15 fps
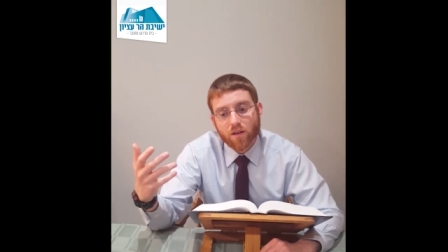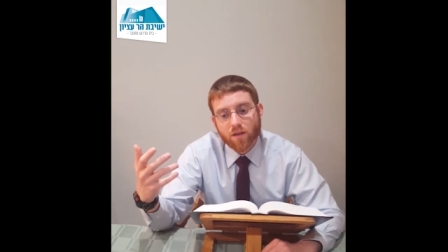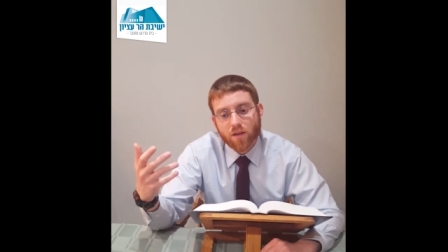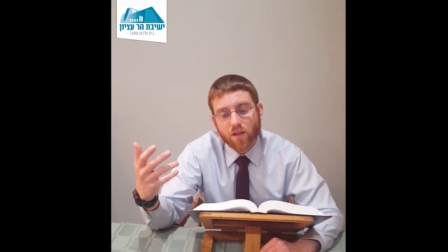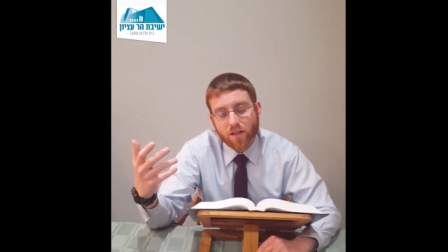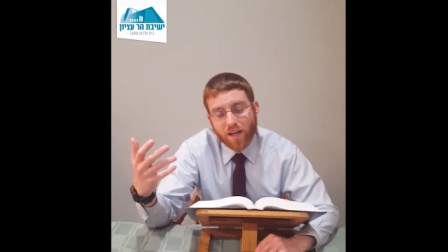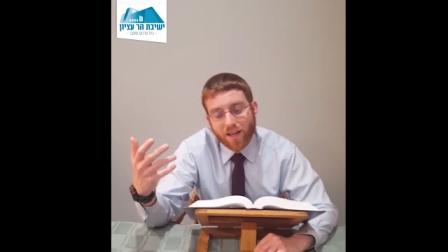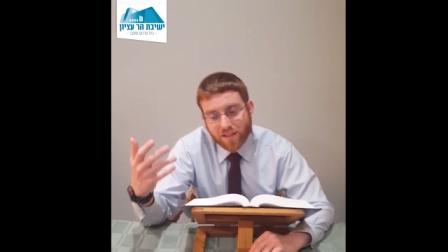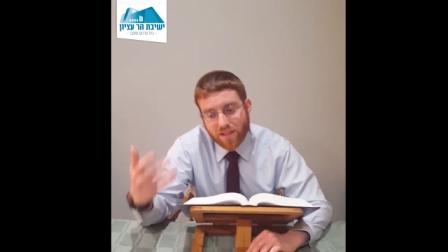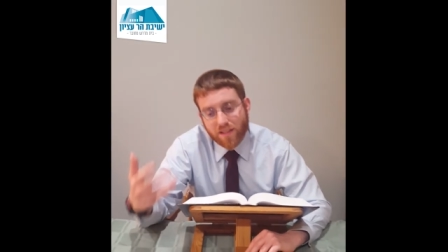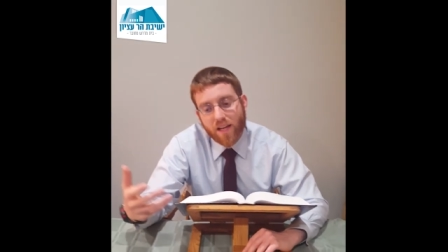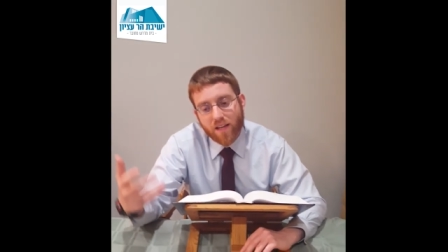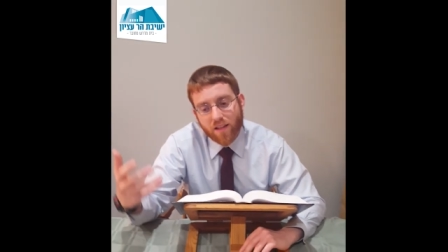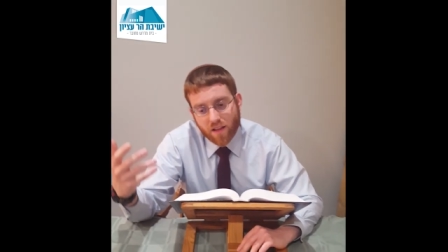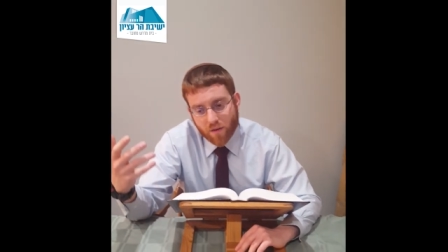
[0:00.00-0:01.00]
a, a
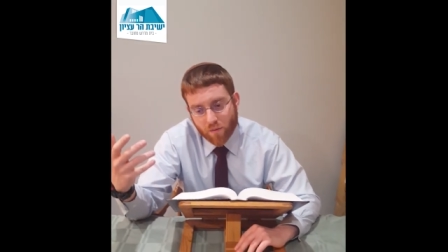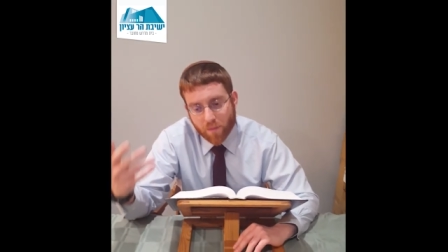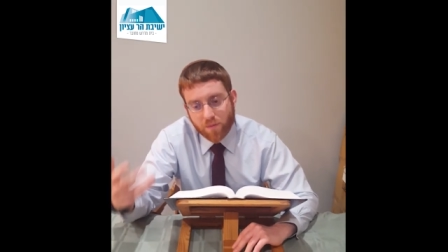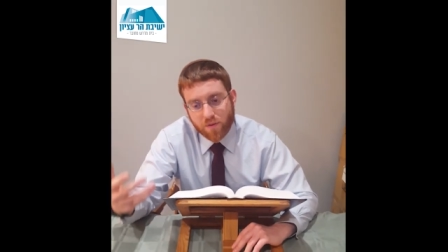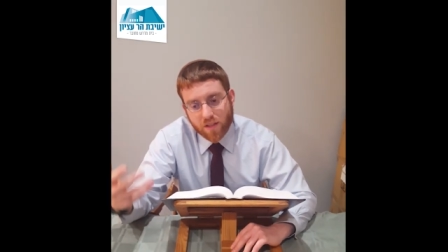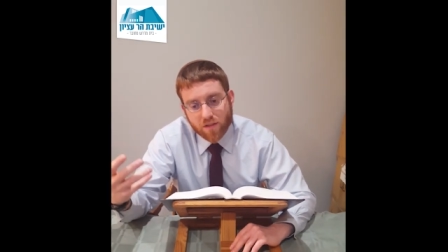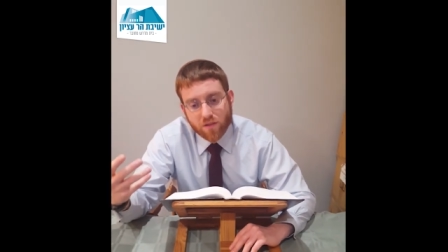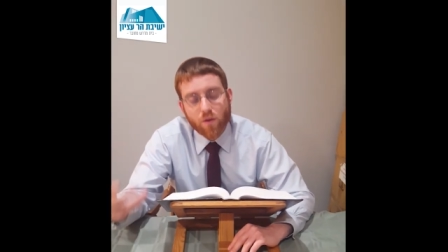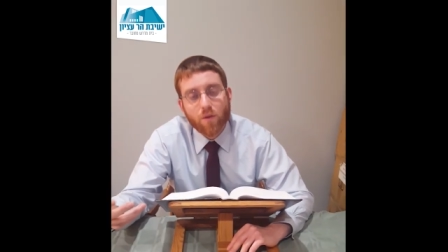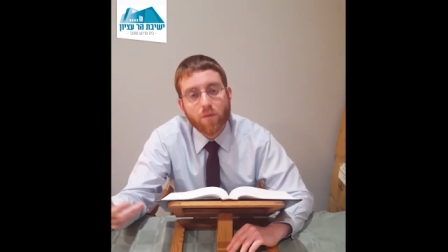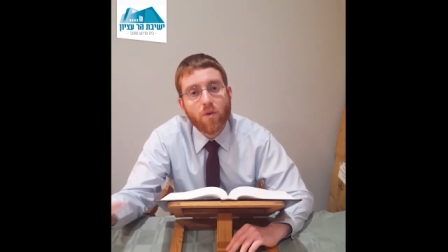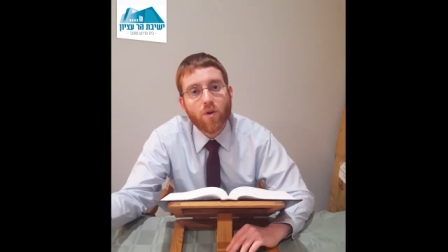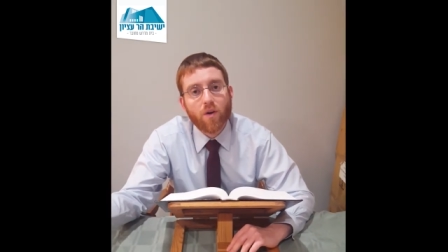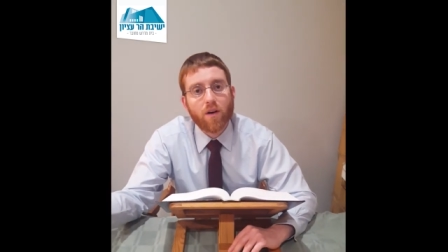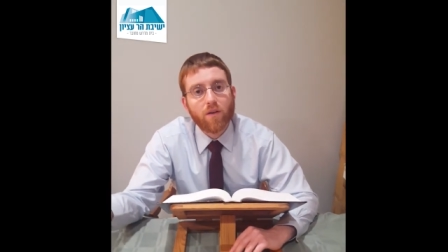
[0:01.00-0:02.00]
state that represents Torah
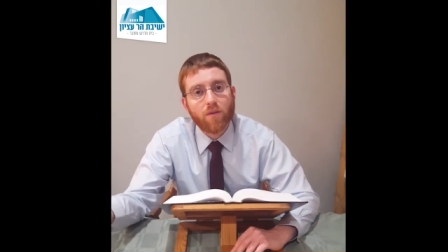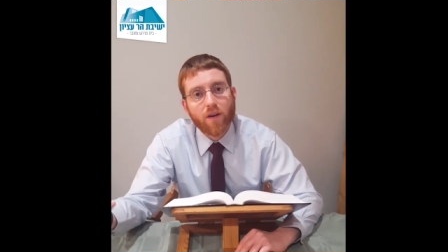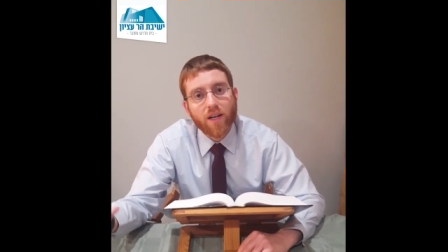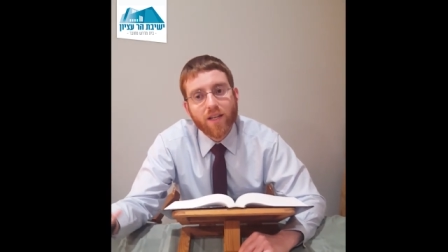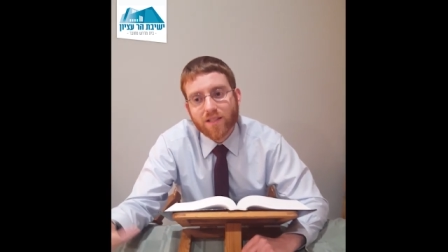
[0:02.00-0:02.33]
more, right?